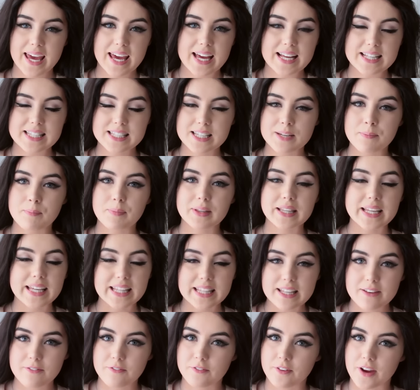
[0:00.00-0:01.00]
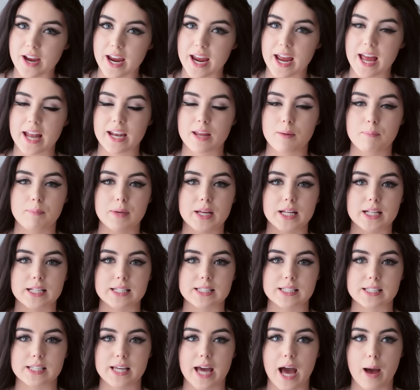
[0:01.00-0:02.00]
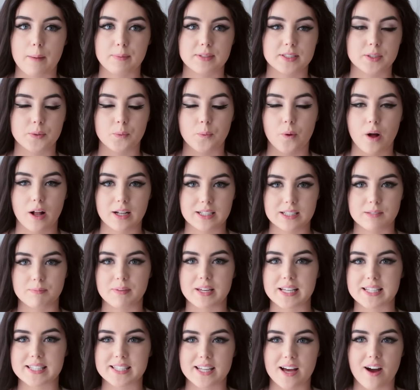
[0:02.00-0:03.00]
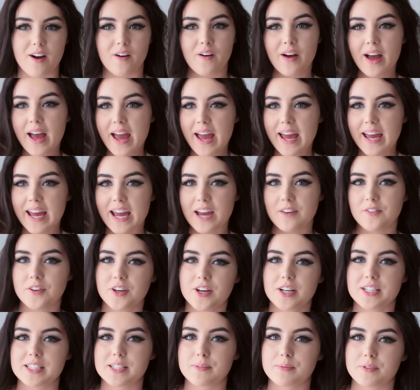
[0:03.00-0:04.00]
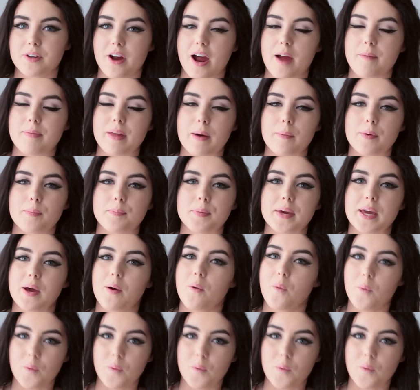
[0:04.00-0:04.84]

It's completely free and it means the absolute world to me, so if you could subscribe, that would be